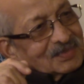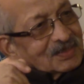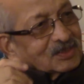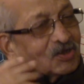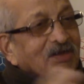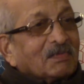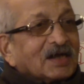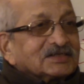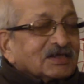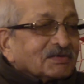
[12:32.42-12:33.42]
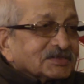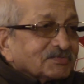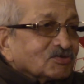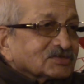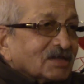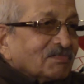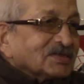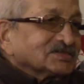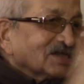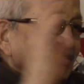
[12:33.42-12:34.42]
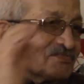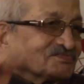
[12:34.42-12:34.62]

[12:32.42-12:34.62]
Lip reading: There is any master except your selfless self.